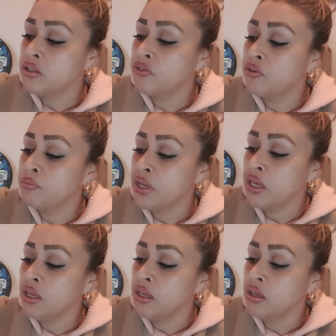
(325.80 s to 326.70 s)
so for
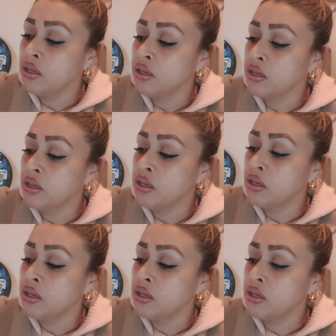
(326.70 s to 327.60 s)
me,
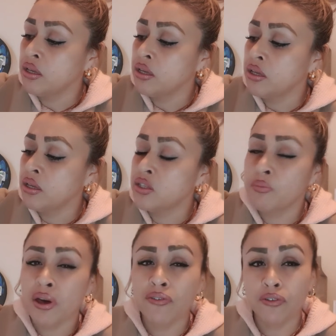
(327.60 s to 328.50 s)
it's
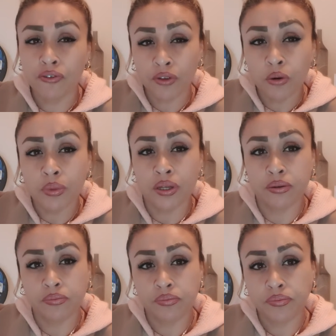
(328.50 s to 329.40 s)
about fulfillment.